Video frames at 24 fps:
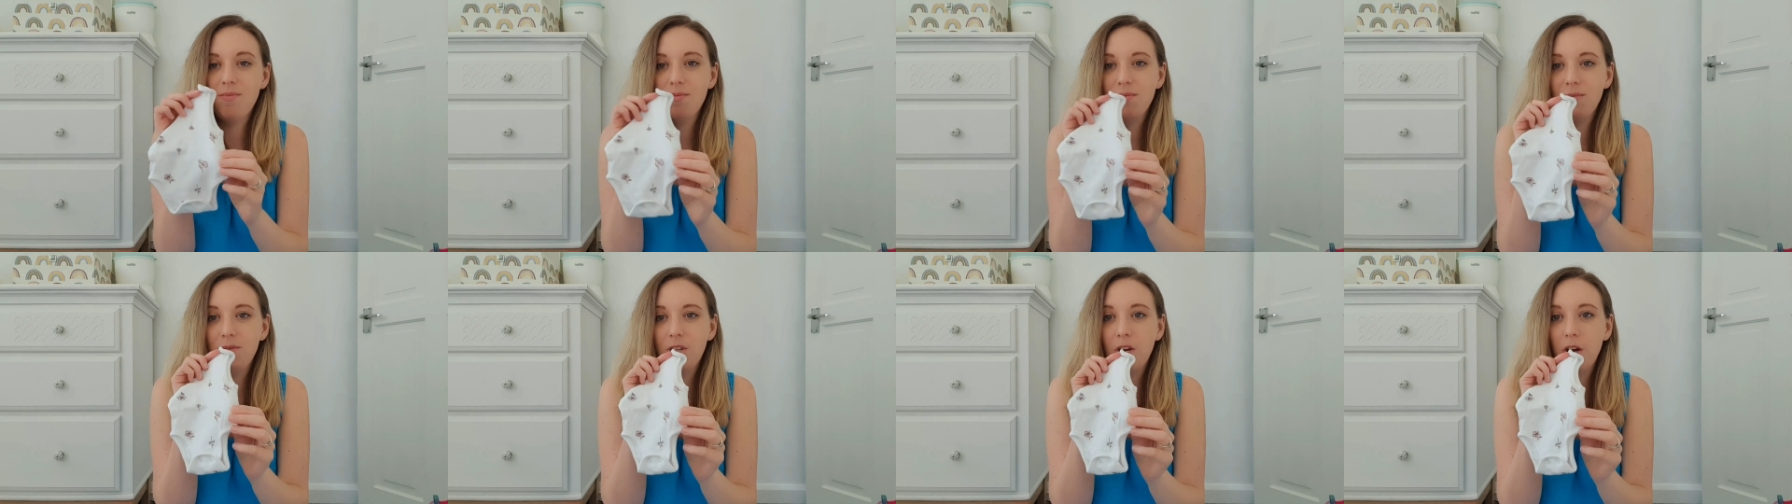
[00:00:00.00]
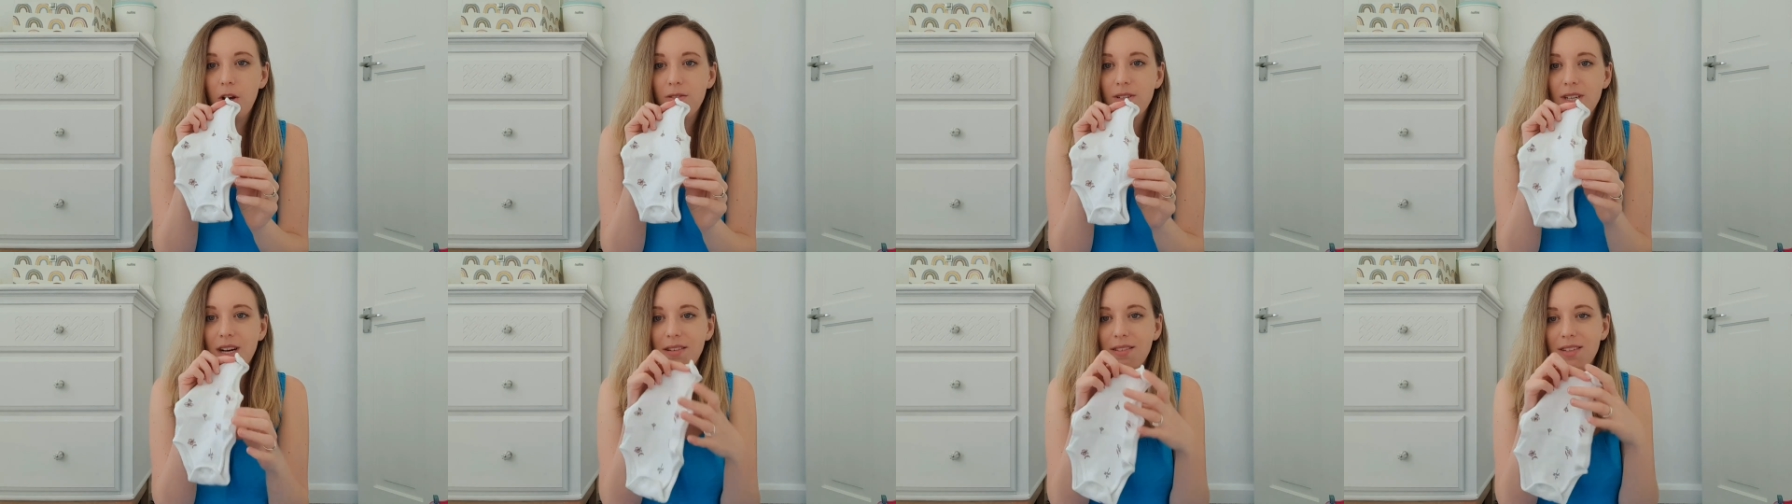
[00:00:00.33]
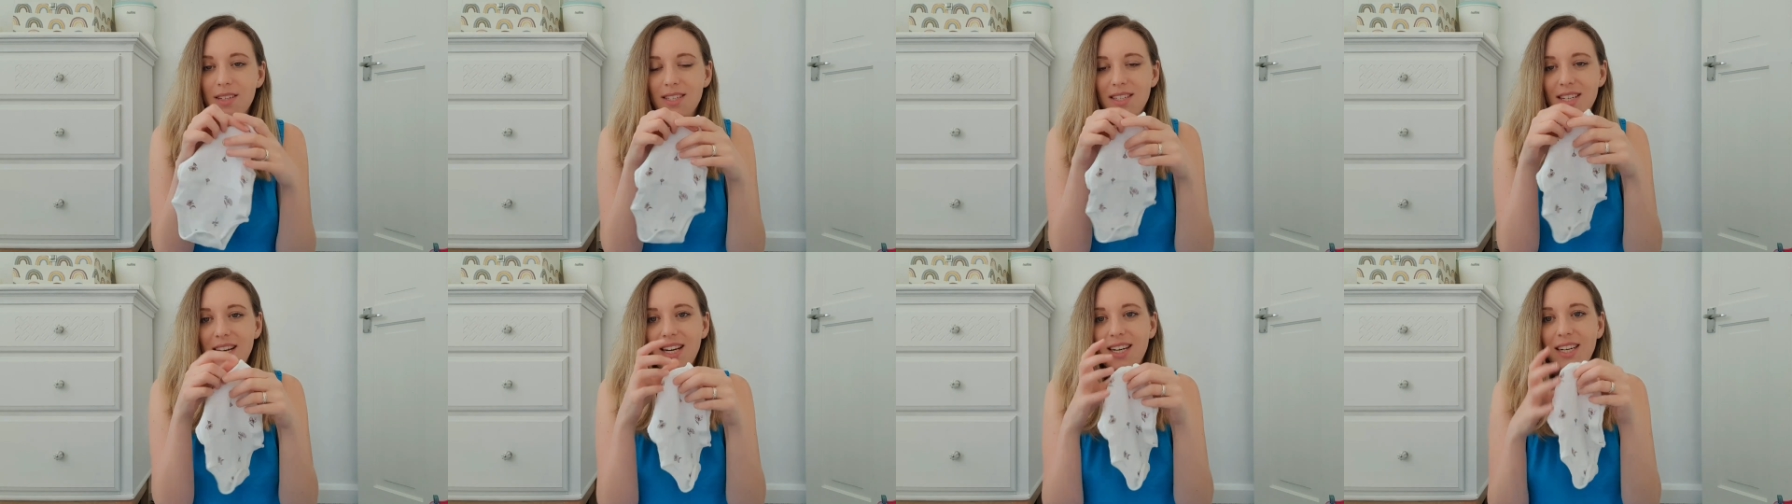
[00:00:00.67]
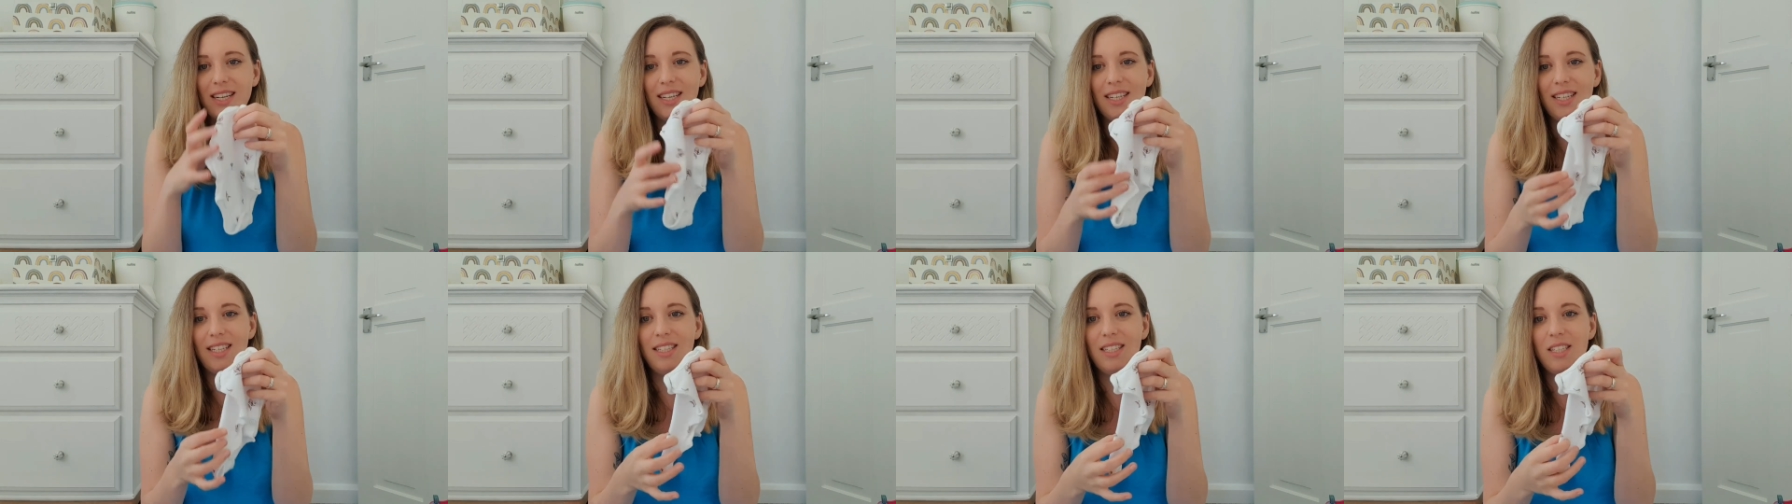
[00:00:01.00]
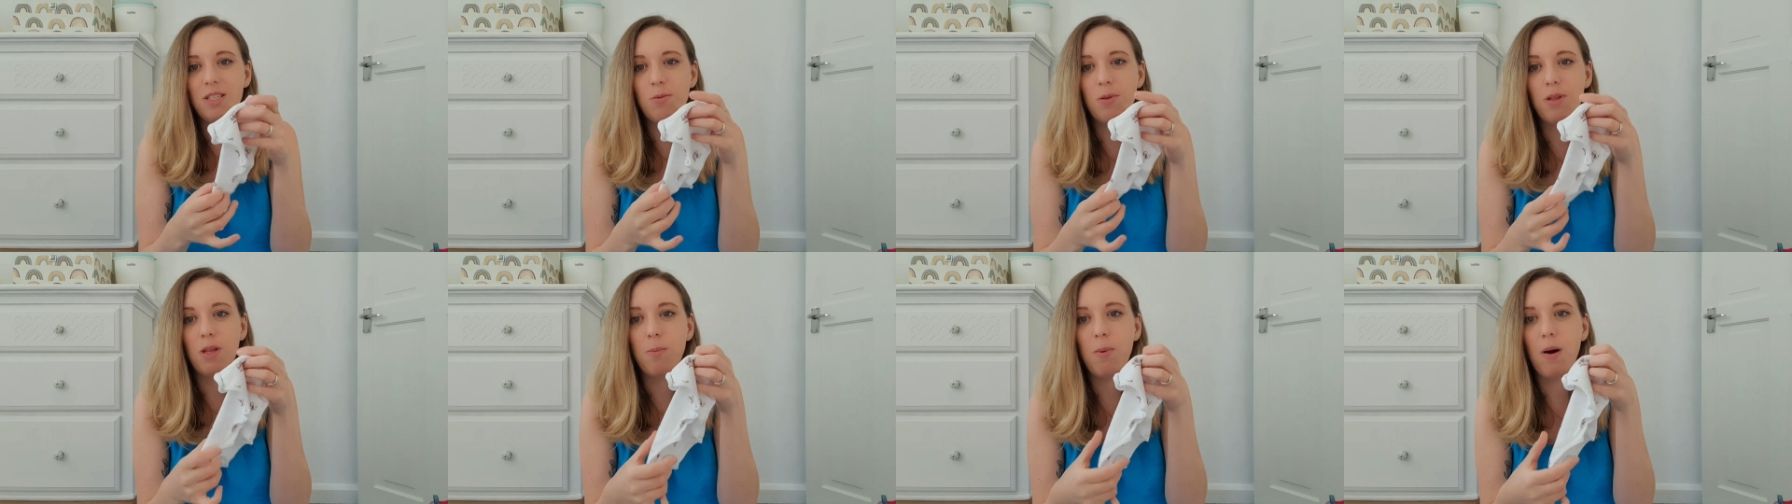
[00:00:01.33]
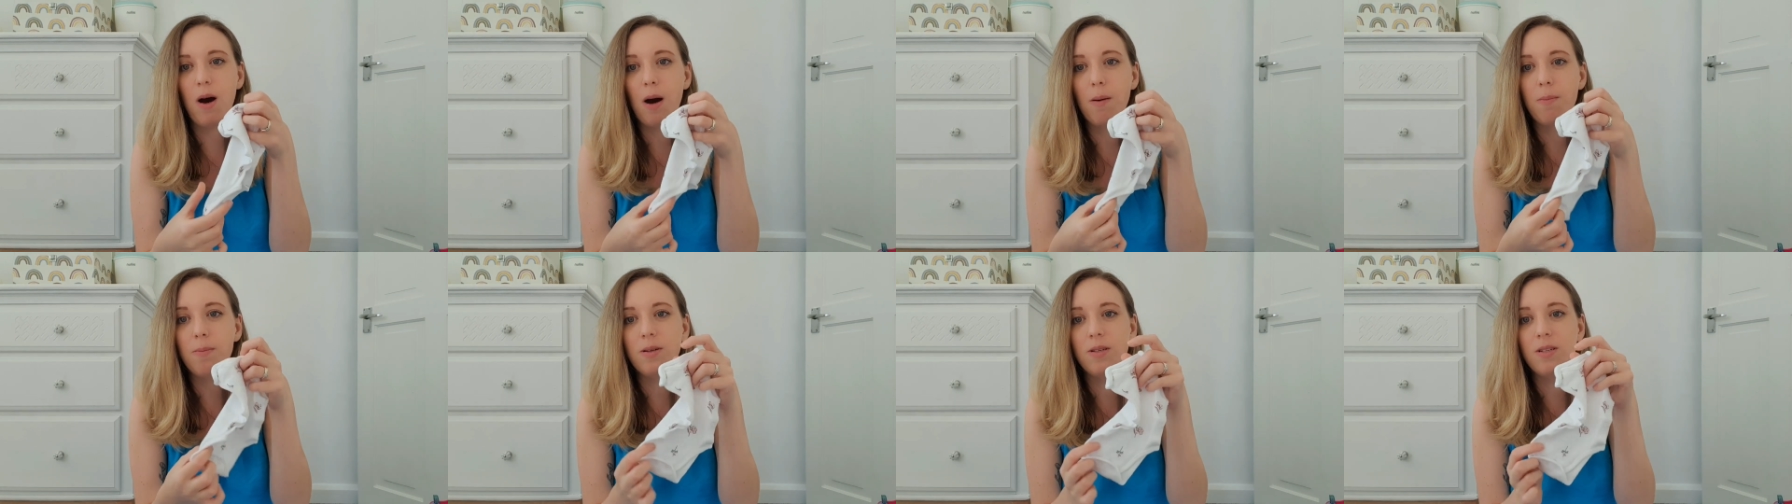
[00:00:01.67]
go down the sides with the
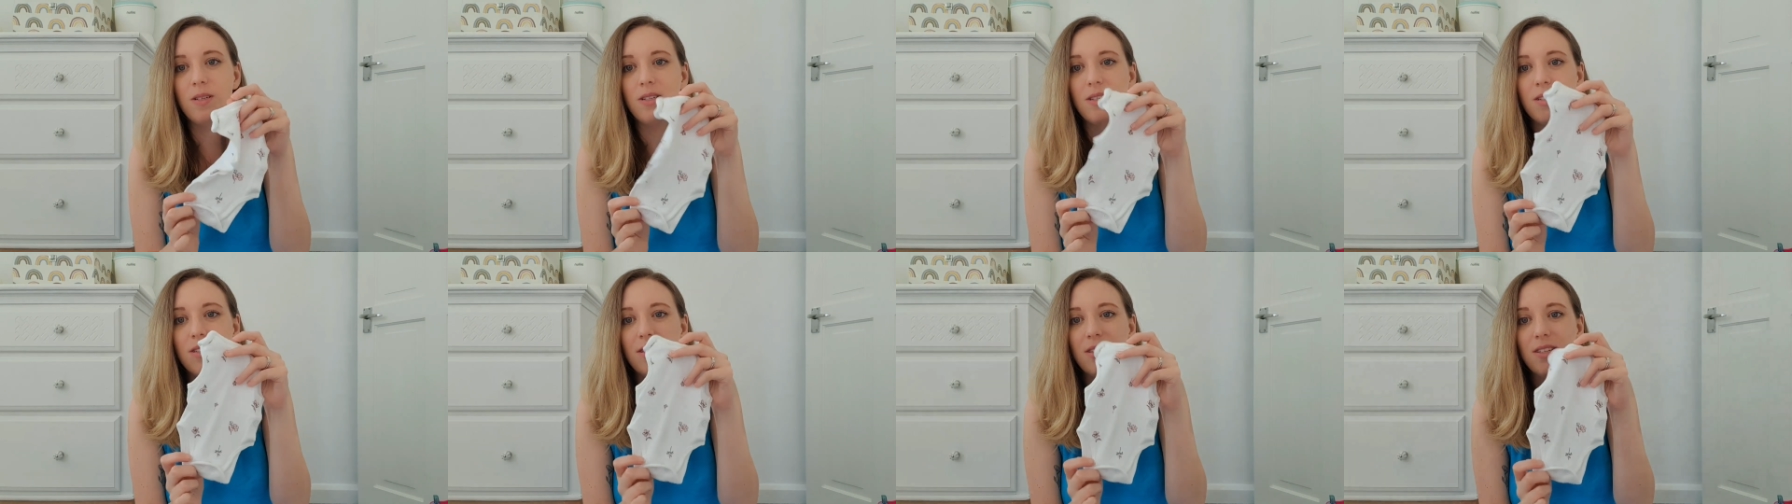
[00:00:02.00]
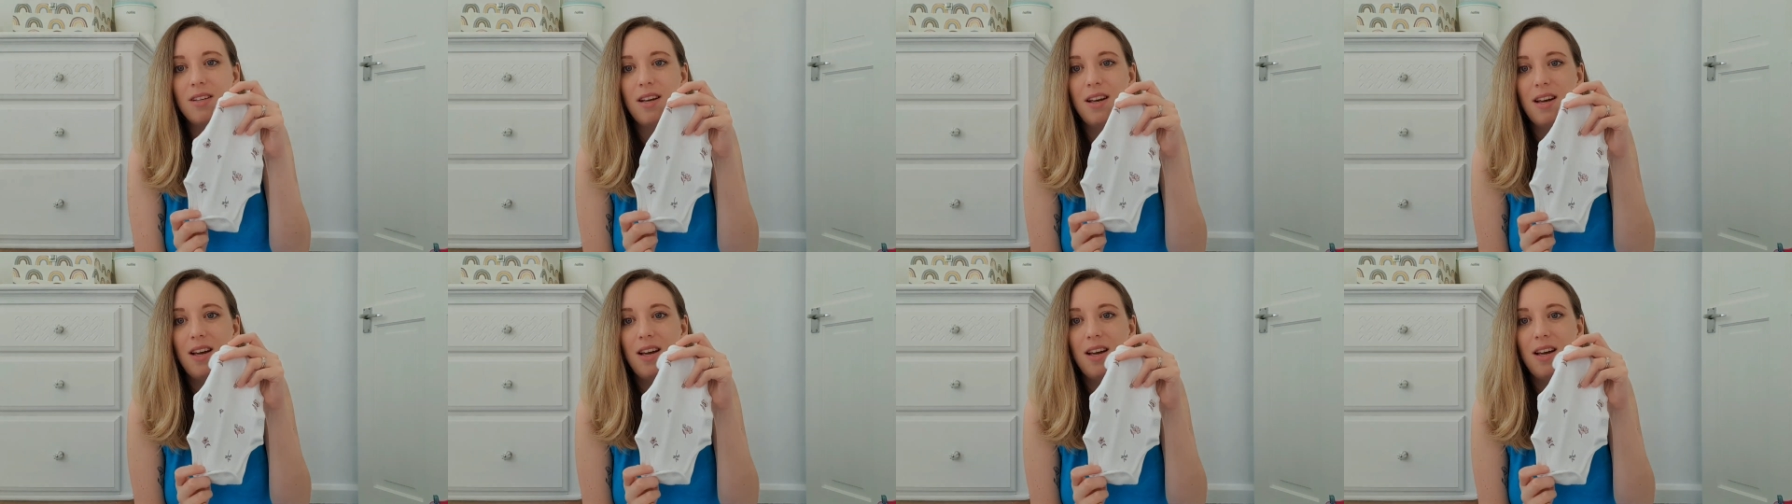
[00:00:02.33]
poppers,